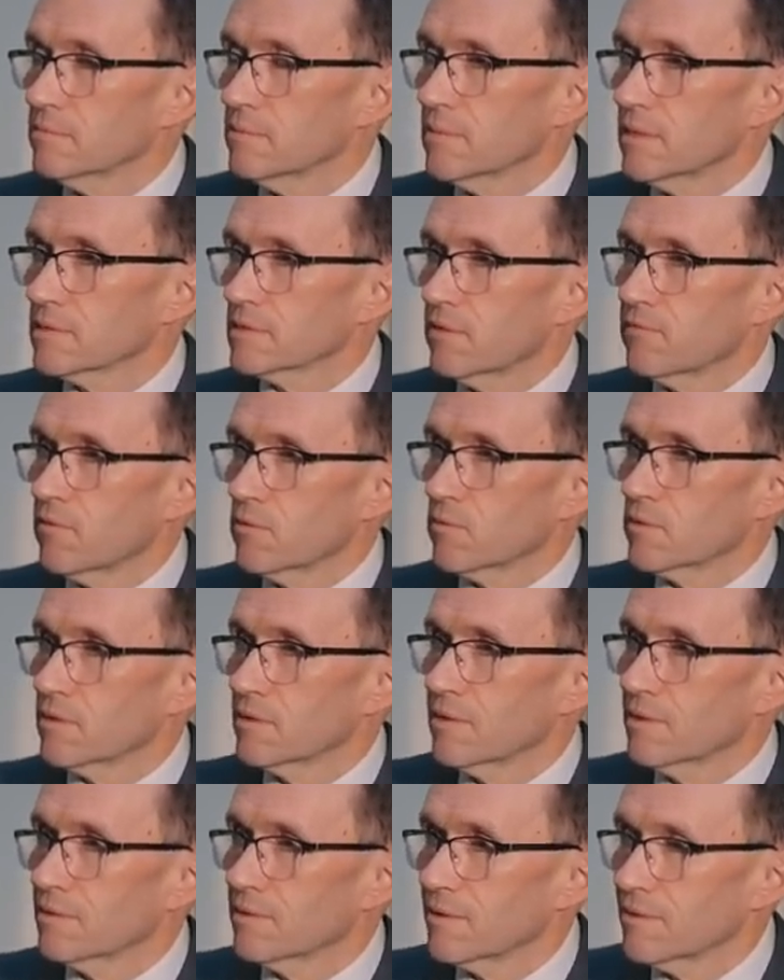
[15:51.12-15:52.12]
as everyone
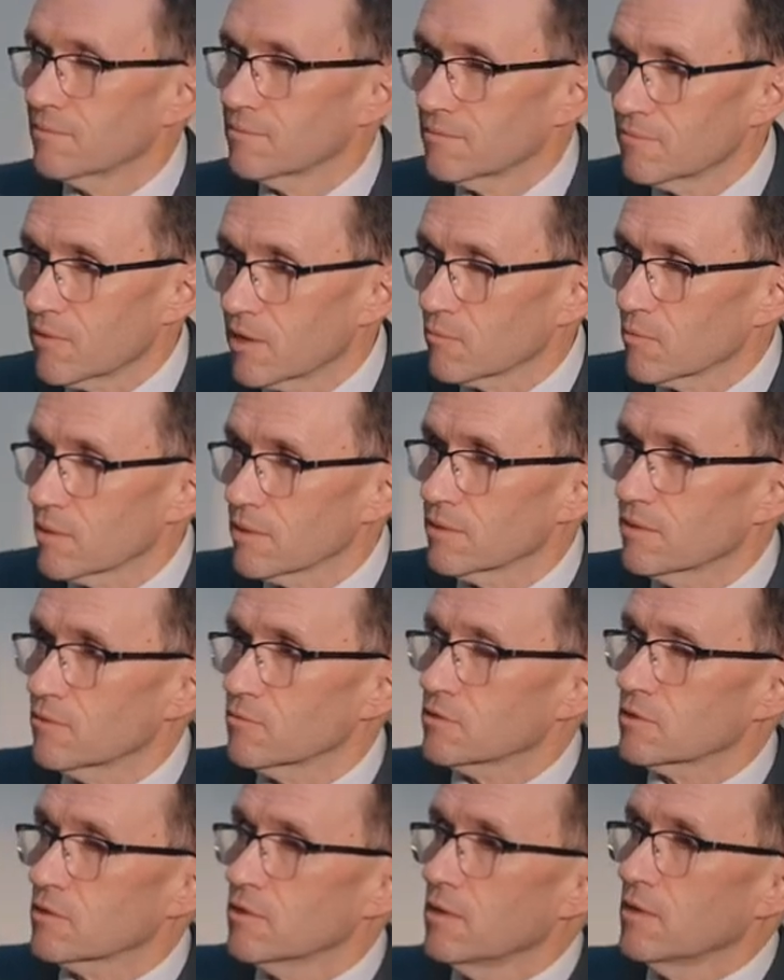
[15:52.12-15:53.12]
in India very well
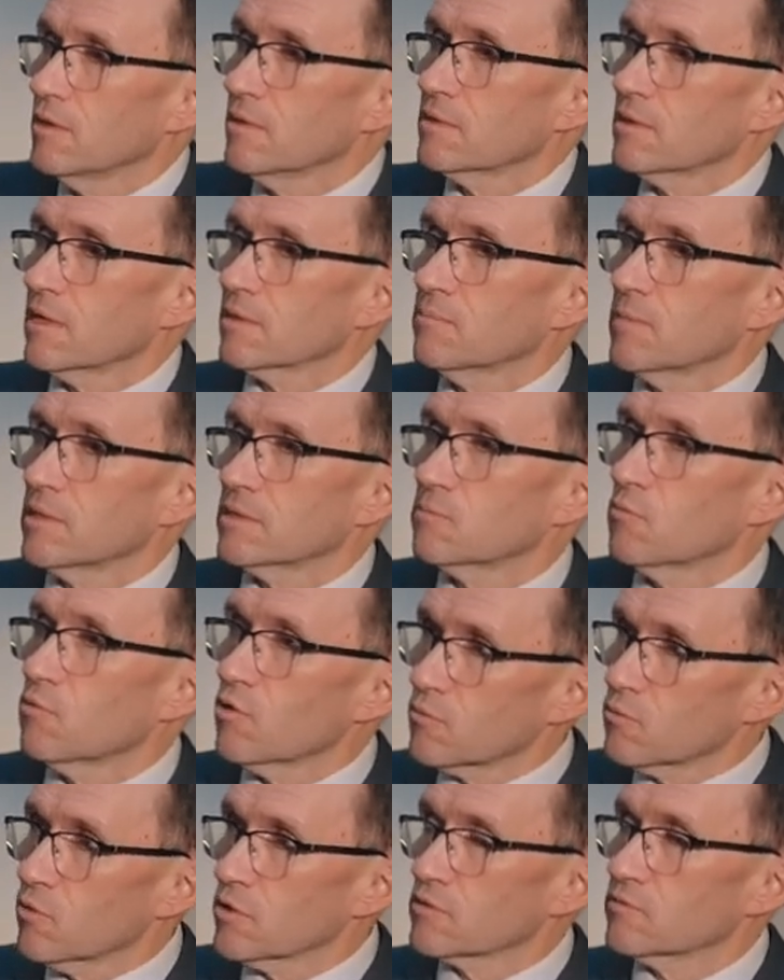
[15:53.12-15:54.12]
knows, that means
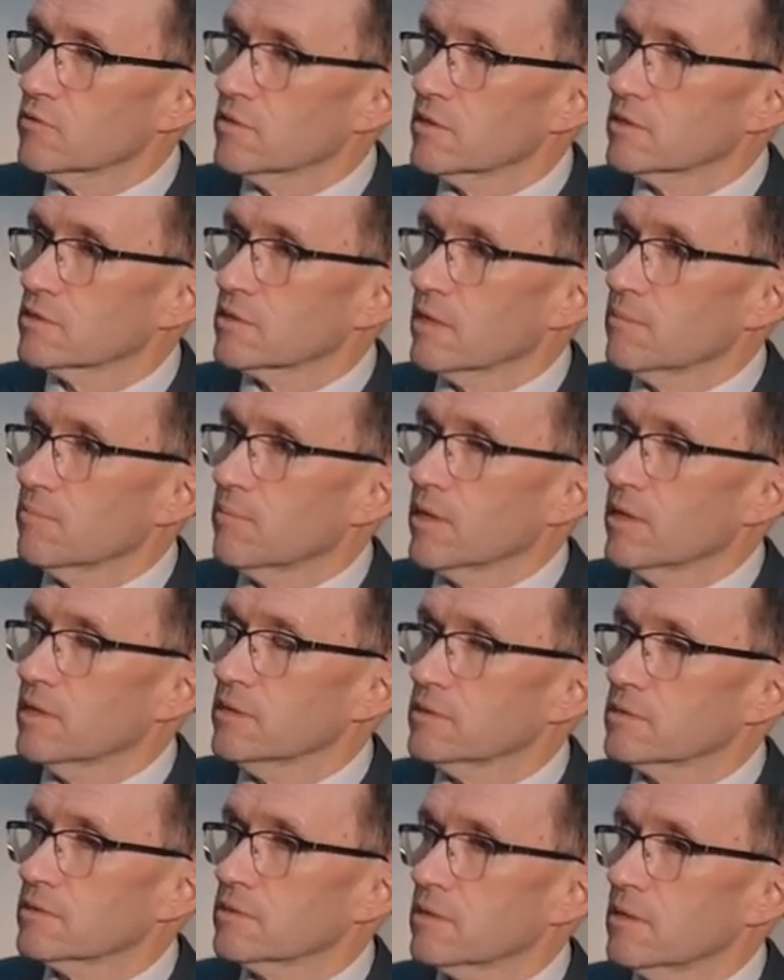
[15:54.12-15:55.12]
more water in the same
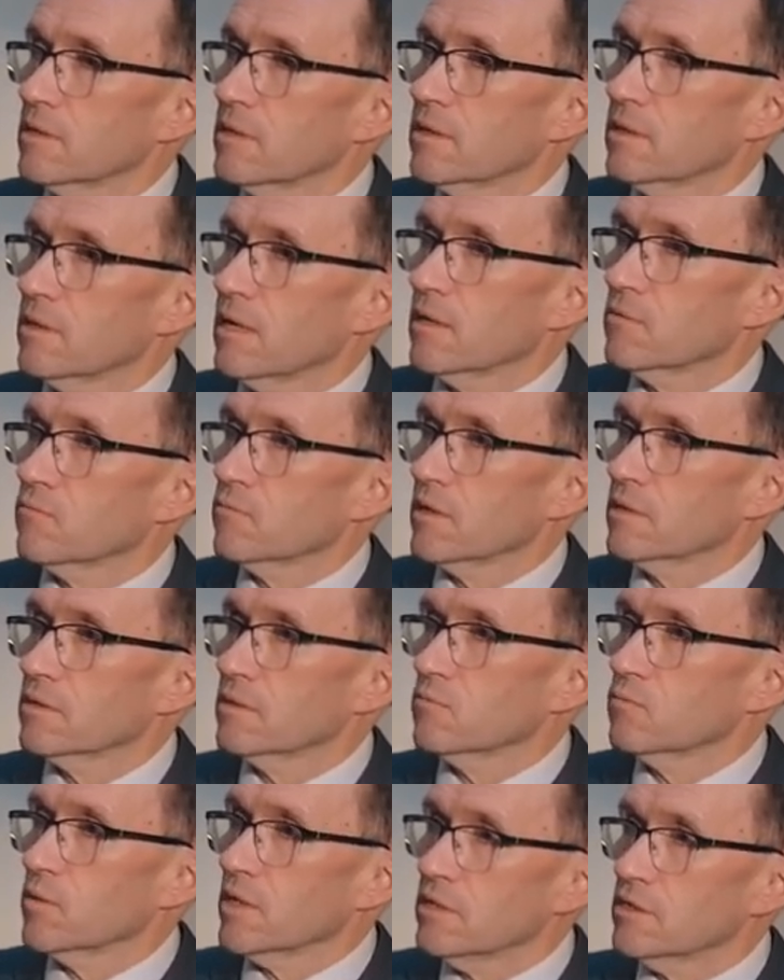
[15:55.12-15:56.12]
place. And when
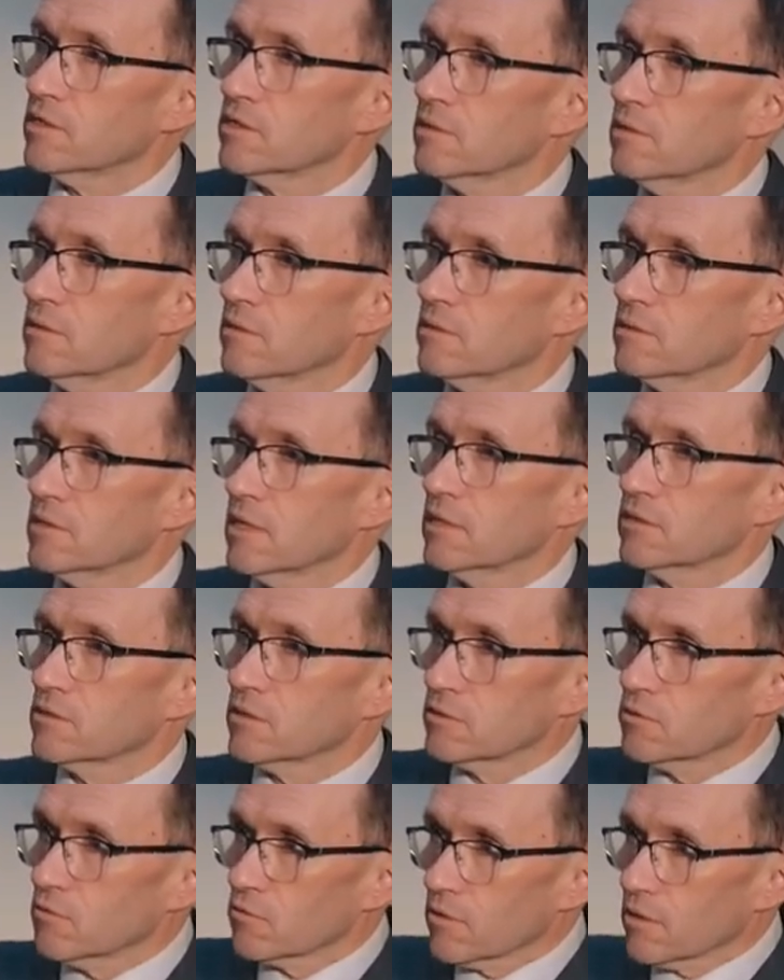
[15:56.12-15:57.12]
the wind
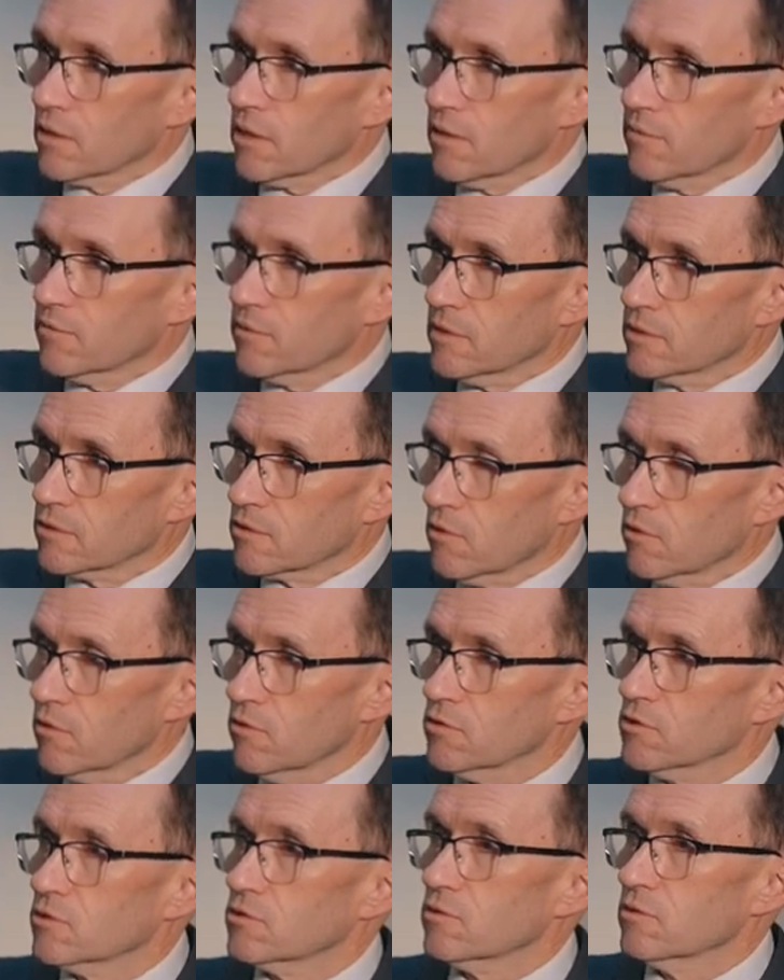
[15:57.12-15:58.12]
changes, you can have these
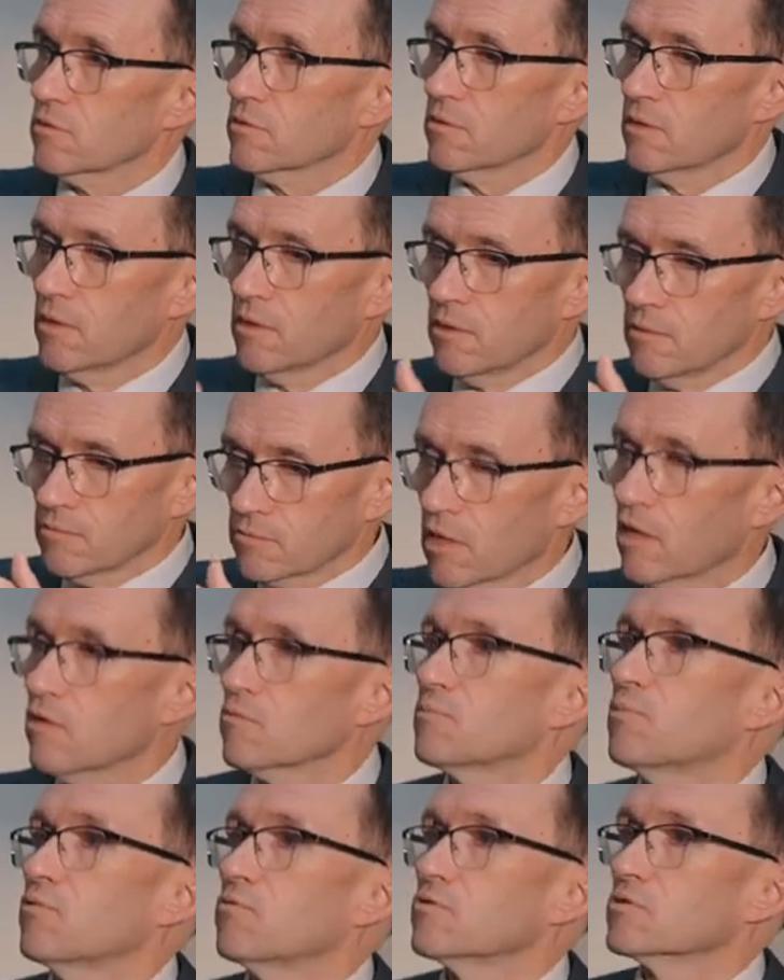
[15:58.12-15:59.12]
colossal
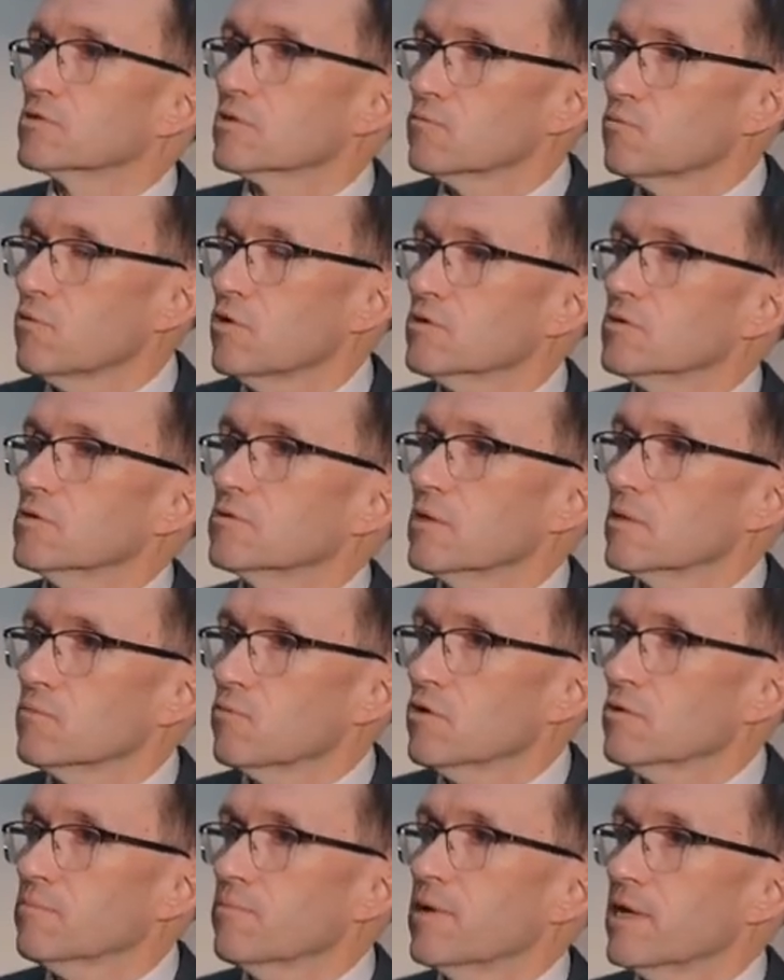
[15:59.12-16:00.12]
downpours of water in
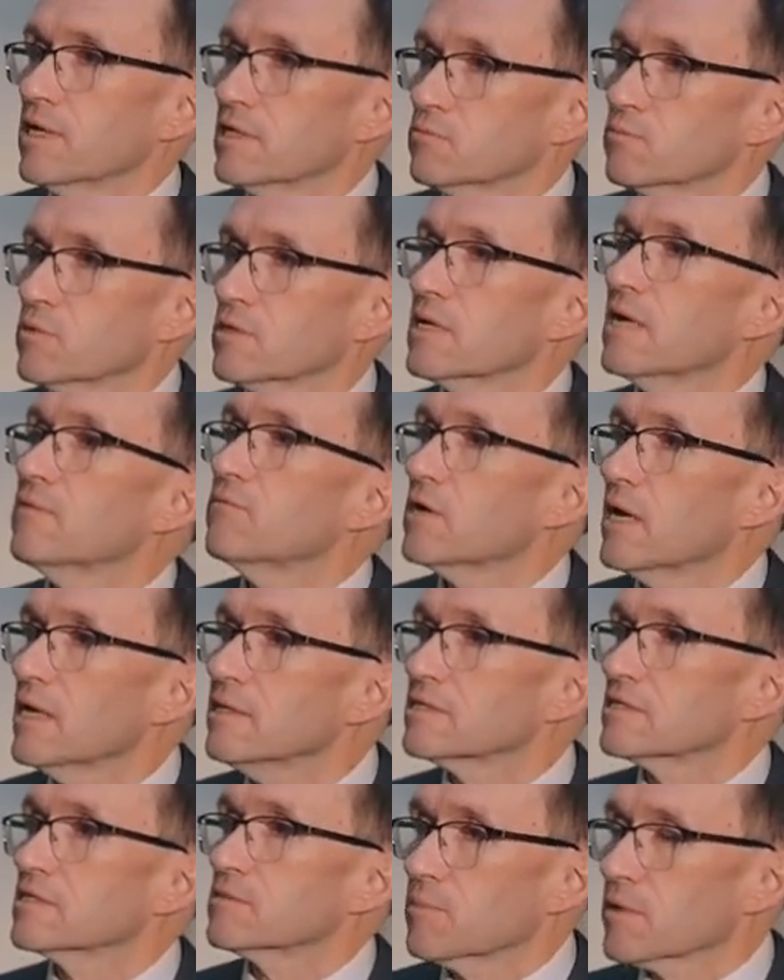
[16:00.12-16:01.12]
one place which never
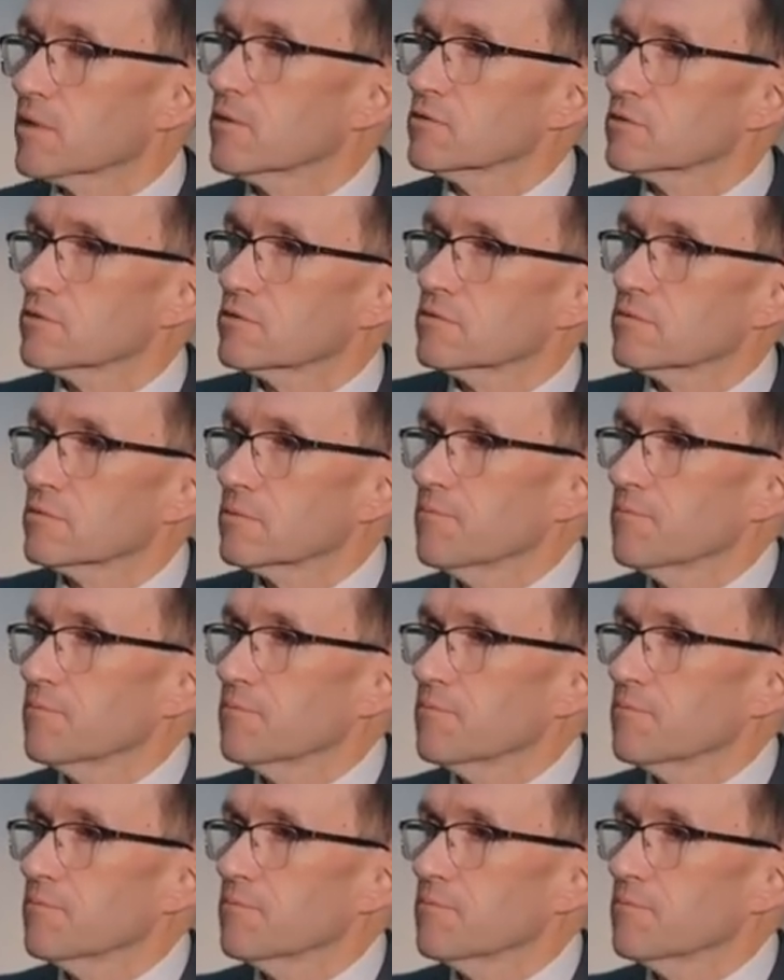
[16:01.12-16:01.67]
ends, because